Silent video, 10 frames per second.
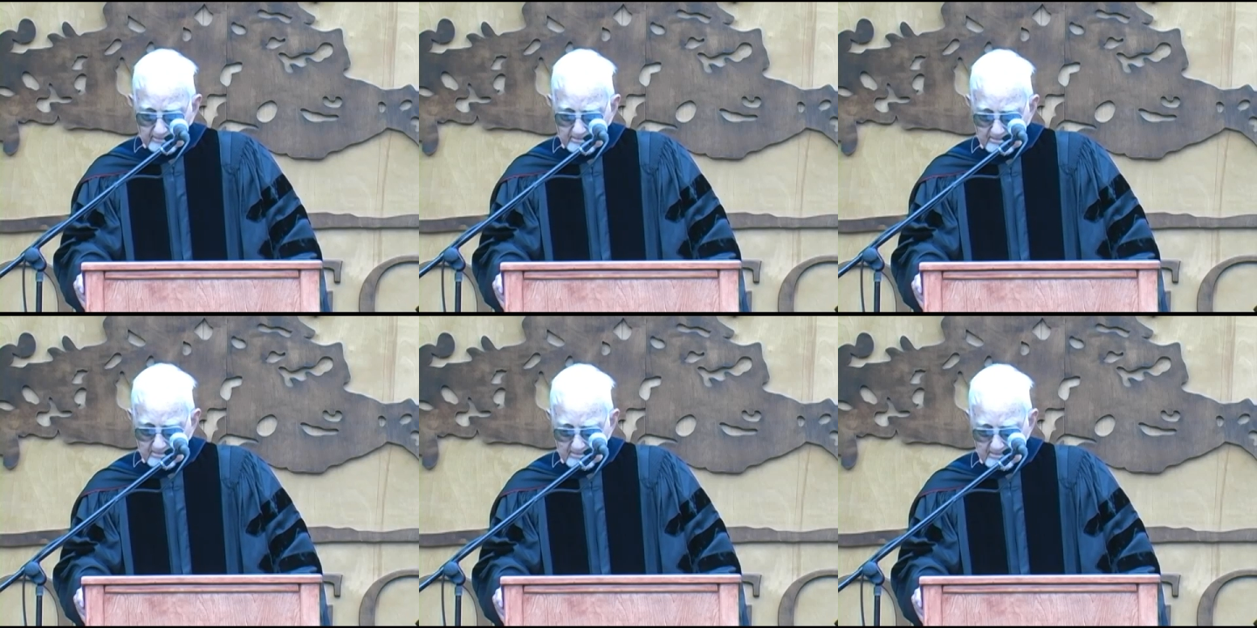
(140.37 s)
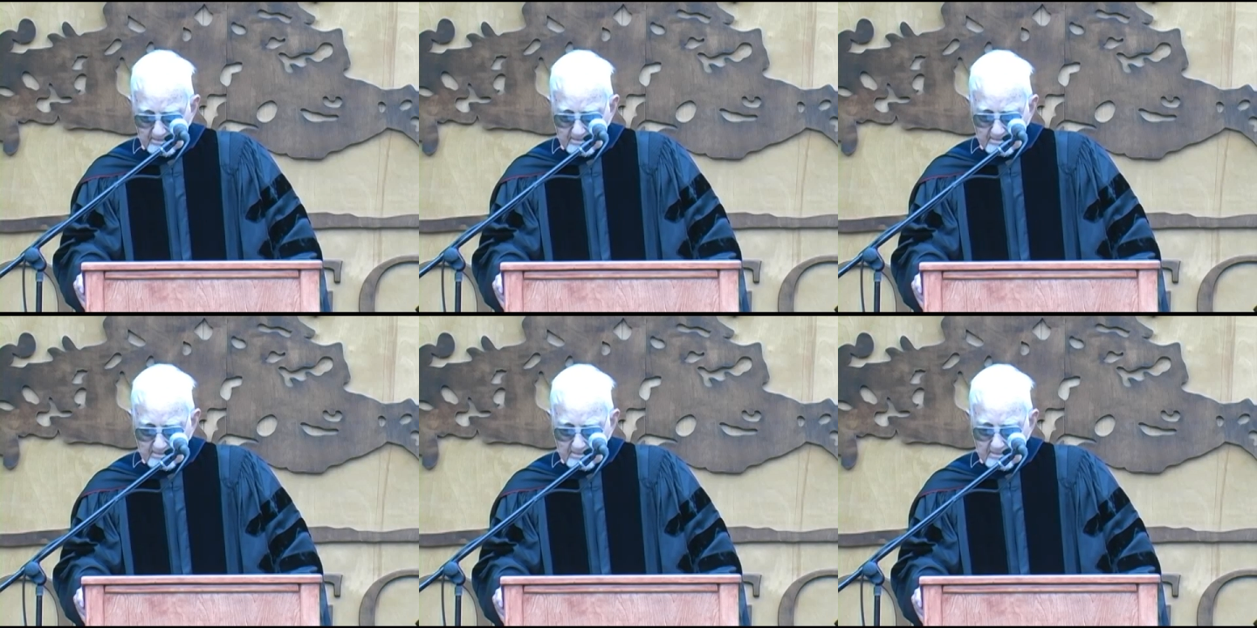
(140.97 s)

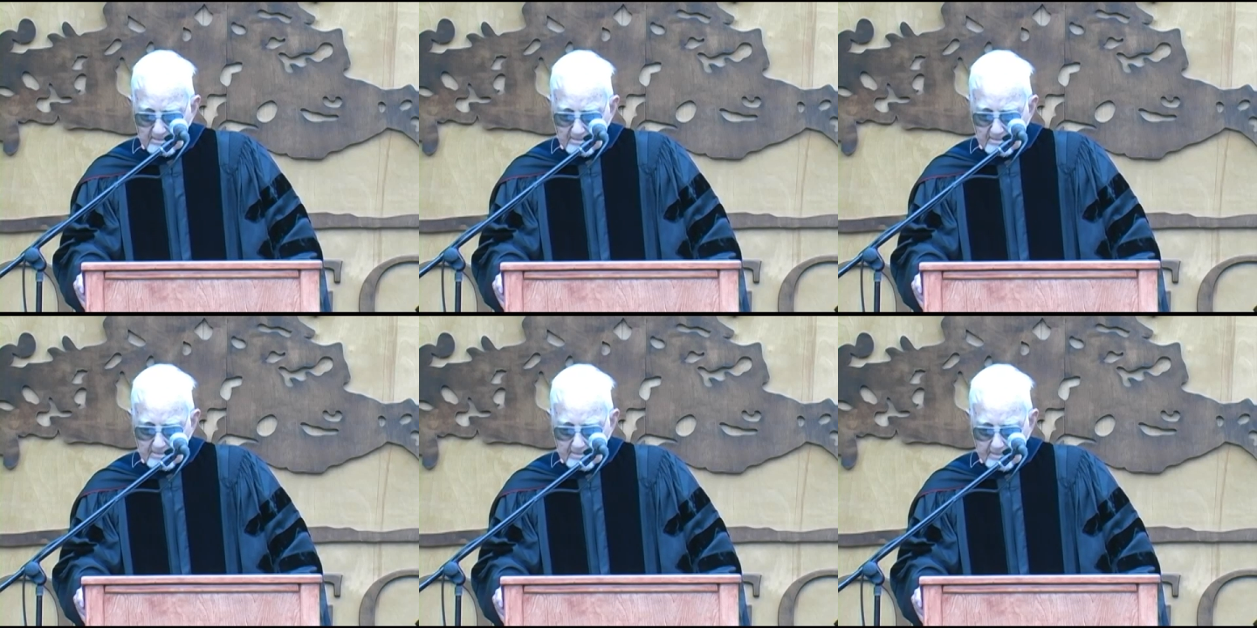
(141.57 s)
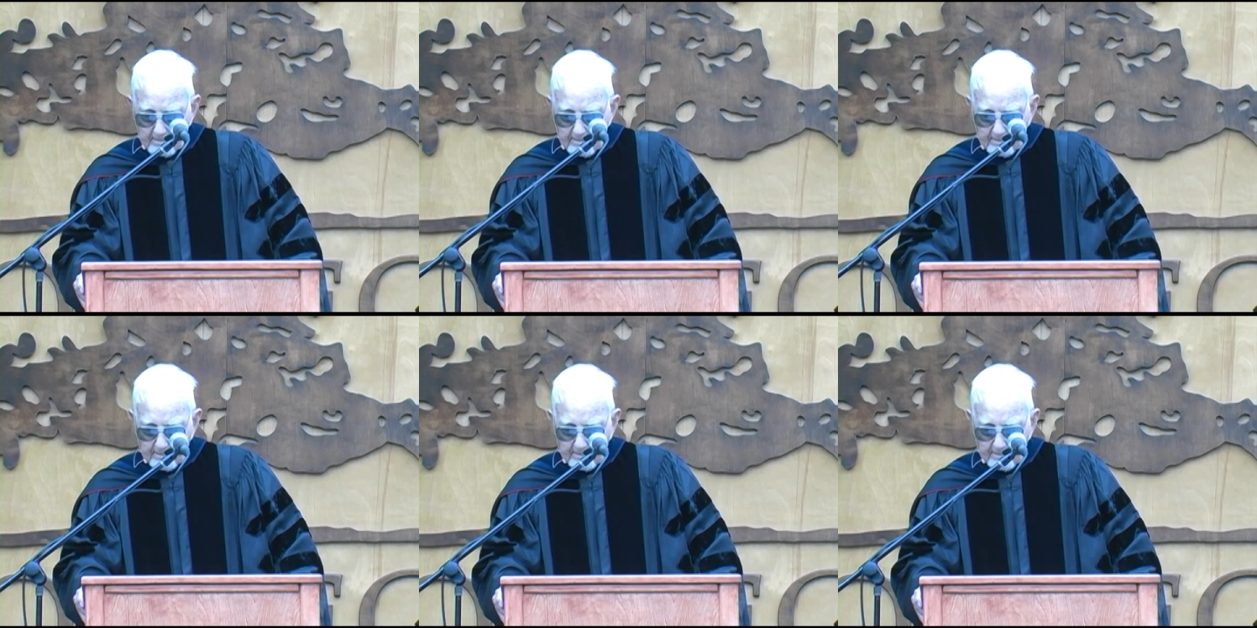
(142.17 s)
[no speech]